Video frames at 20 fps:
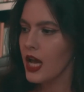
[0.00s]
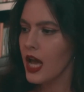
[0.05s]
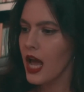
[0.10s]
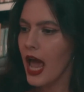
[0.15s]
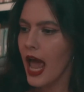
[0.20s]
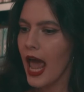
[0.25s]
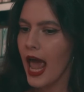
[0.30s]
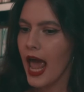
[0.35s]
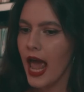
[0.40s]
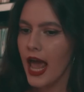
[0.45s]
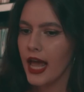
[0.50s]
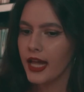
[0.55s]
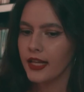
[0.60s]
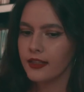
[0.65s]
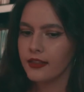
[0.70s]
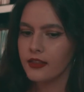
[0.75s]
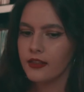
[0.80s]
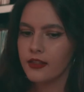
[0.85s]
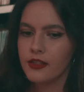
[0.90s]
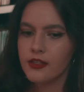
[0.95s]

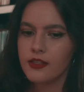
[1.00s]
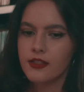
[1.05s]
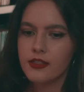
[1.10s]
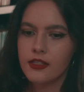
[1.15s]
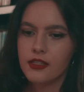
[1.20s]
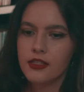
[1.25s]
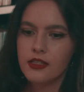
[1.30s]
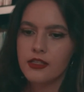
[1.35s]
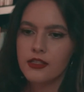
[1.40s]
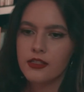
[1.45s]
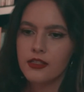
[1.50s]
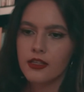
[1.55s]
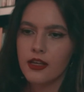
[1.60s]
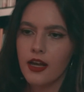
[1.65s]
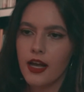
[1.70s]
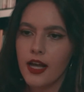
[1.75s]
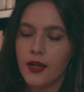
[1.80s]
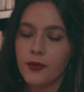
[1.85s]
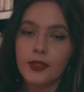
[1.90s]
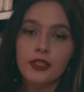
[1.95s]
And
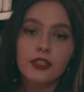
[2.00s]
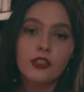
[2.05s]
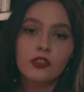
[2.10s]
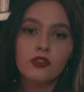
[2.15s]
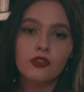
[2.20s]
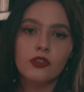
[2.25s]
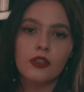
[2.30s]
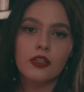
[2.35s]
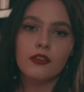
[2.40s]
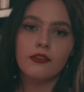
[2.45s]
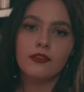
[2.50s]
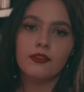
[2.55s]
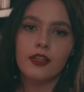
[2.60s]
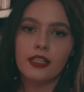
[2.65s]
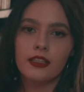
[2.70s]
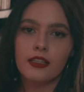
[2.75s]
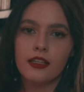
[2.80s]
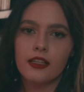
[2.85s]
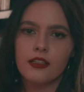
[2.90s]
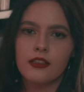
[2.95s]
I really enjoyed the fact
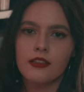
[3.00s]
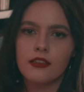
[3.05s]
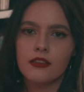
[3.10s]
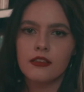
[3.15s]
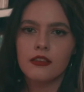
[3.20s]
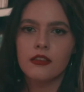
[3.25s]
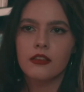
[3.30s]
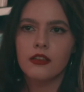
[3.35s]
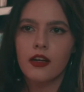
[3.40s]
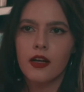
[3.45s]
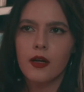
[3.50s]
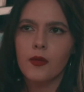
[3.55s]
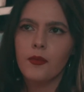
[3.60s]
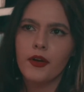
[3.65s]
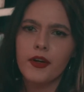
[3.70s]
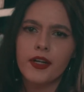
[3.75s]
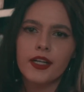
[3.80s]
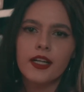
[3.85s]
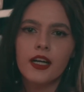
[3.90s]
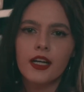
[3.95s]
that it's
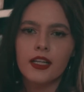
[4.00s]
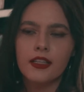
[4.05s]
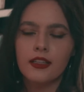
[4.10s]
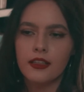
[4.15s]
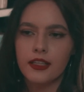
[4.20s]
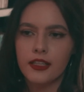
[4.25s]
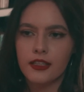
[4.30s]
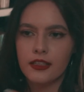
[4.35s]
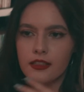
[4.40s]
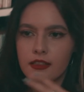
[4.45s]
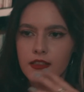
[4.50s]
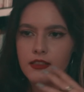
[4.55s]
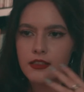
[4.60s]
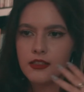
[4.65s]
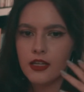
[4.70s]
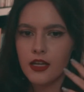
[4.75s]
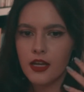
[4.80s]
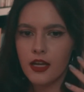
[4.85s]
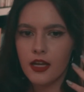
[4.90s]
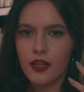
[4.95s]
Americana, like it's
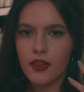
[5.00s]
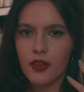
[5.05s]
in the